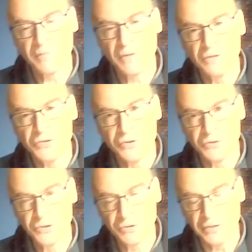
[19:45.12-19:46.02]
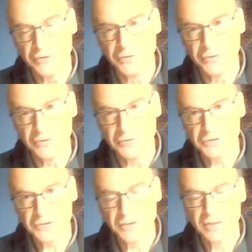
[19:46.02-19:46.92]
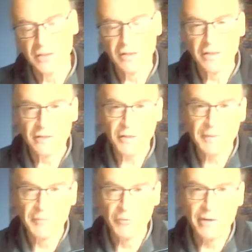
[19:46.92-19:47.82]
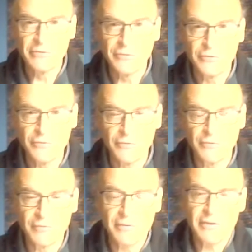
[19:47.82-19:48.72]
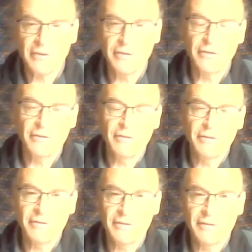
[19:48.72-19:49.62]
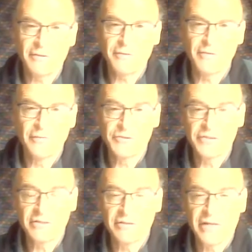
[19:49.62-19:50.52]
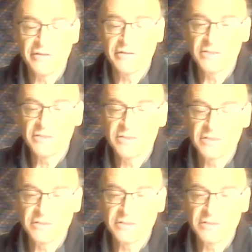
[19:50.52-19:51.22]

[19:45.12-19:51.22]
Jewish trade unions. Now, people who went to university in the 1960s,